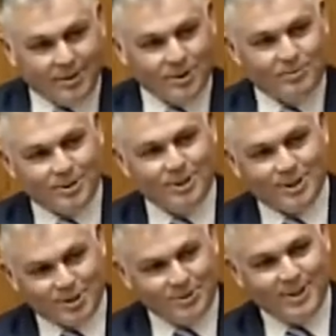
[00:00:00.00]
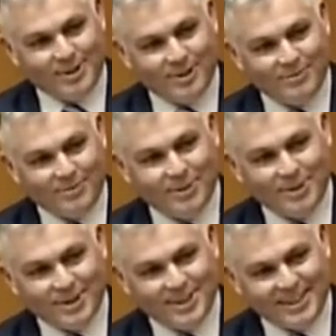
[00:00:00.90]
contribution, I was really looking
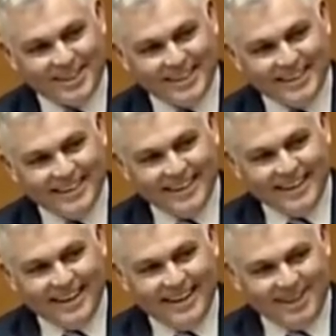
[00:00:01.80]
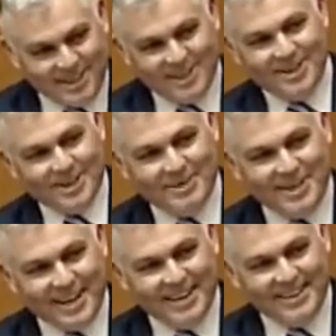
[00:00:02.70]
forward to this, and he didn't let me
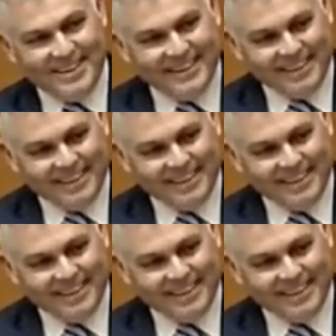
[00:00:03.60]
down.